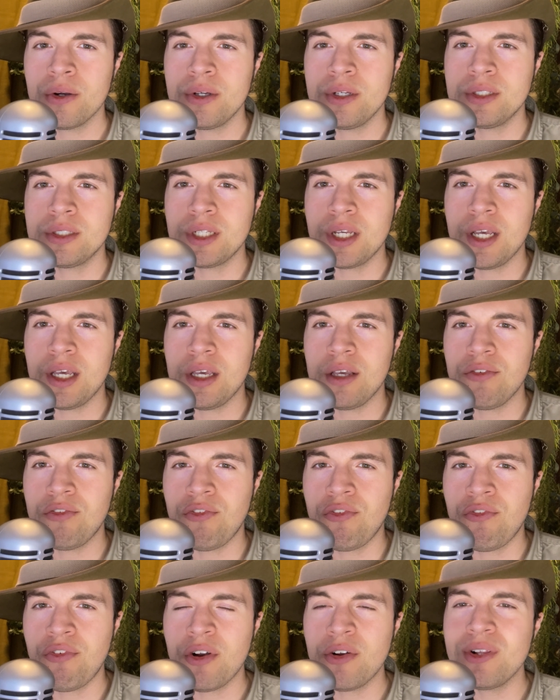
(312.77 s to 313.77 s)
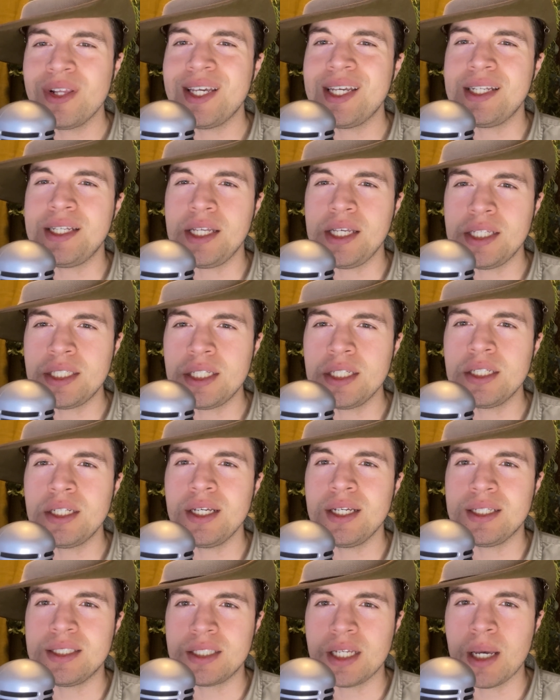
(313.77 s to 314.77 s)
is a fairly decent
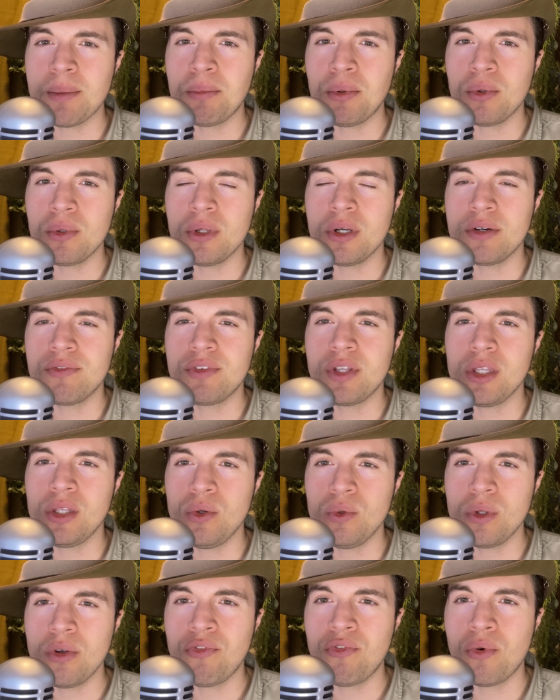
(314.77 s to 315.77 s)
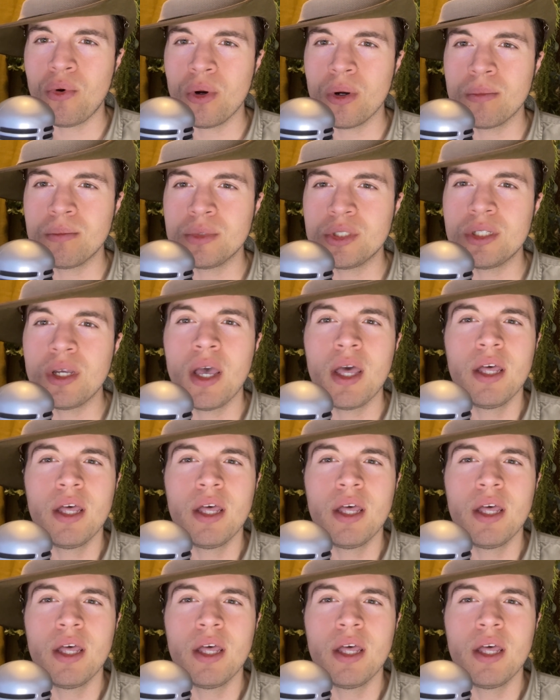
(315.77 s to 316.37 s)
example of the uniforms